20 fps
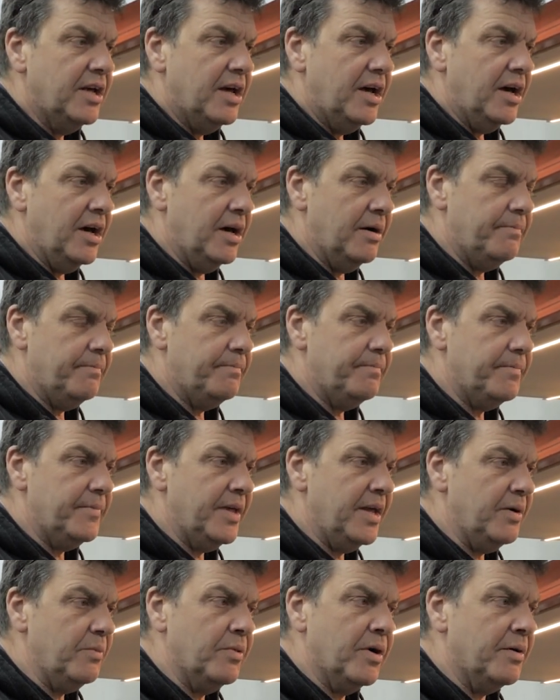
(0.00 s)

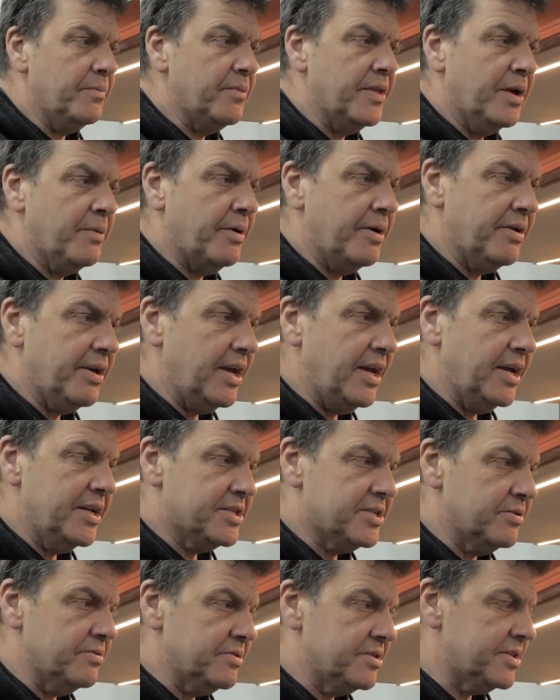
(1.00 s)
they won't get here
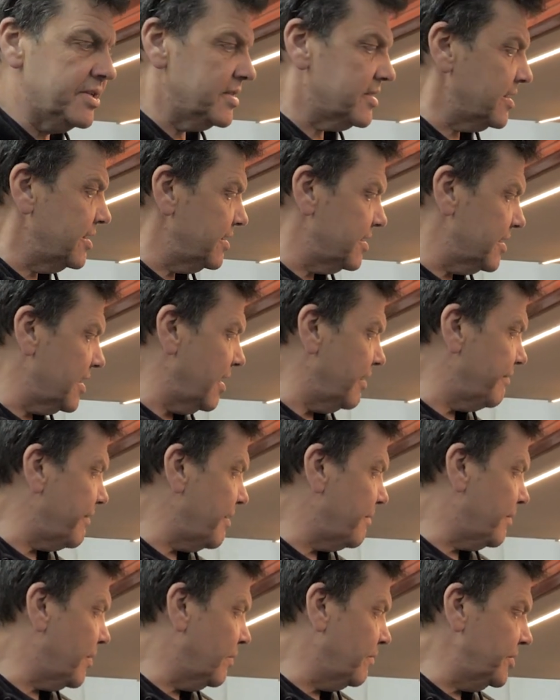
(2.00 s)
till the 16th of
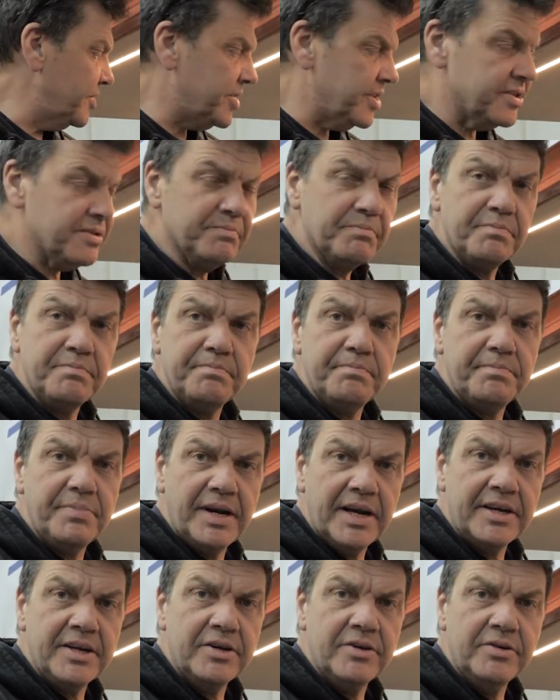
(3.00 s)
November, which isn't
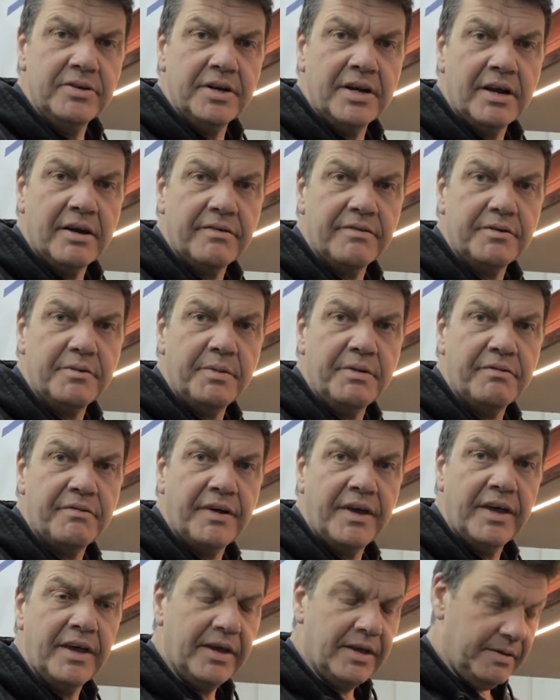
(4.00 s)
bloody good enough to be
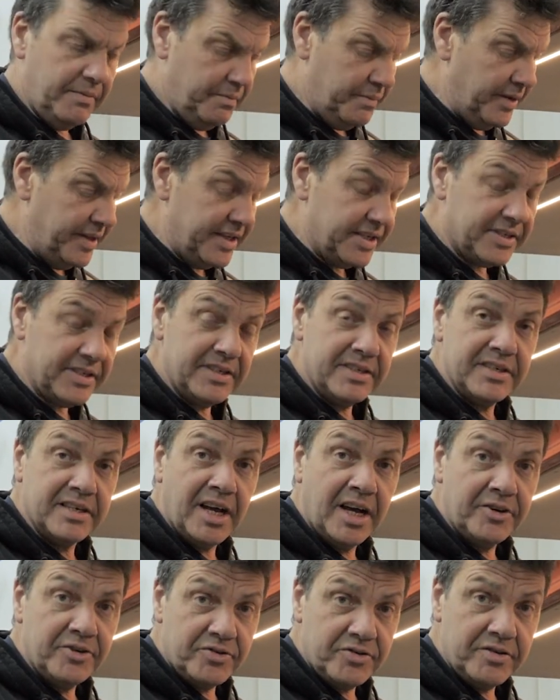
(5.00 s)
fair. But this is
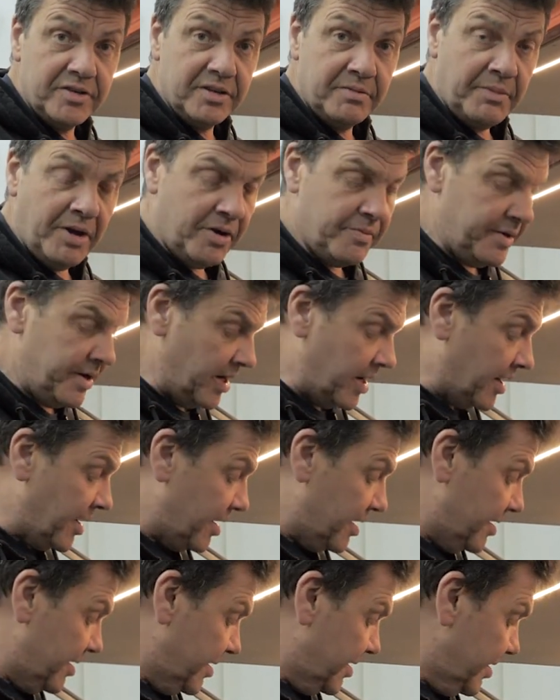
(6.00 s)
country at the moment, isn't
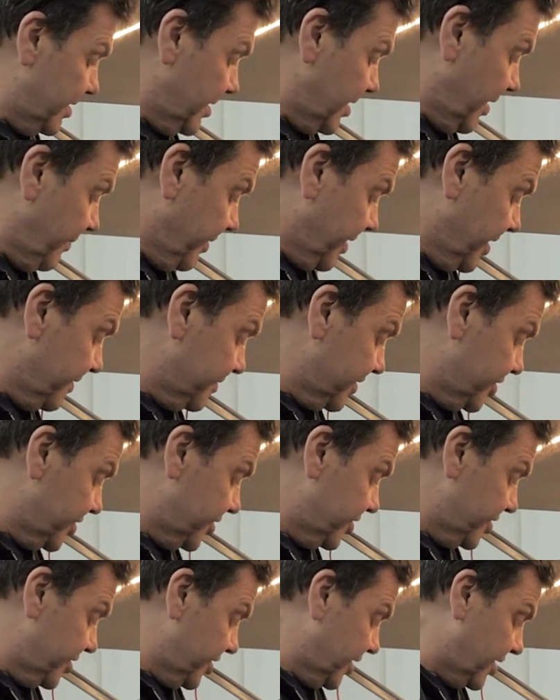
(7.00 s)
it? No one gives a
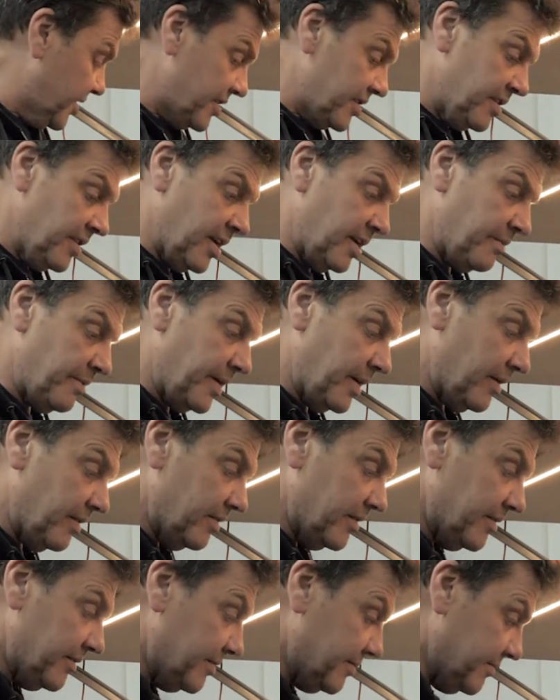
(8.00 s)
shit, do they, about
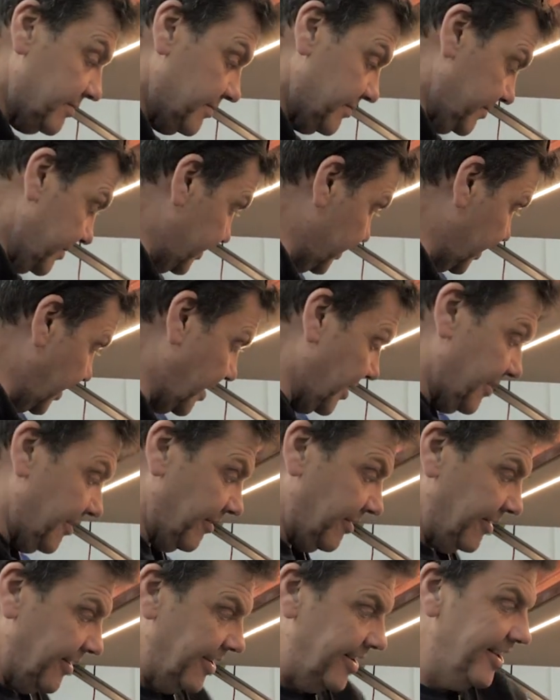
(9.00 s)
what's going
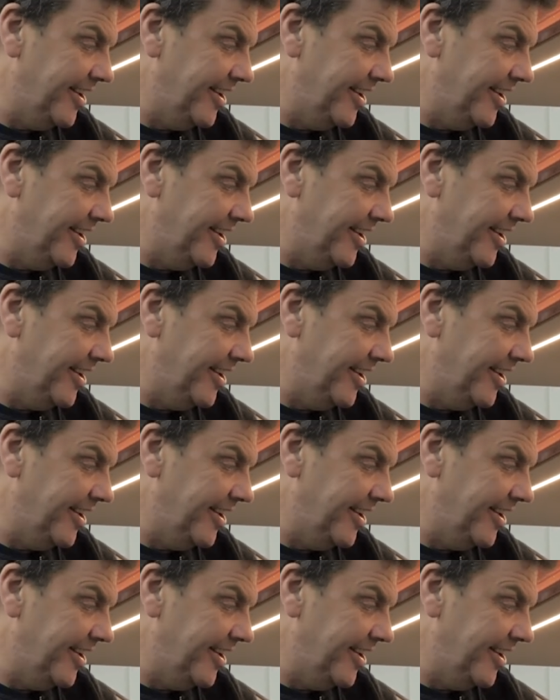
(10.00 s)
on?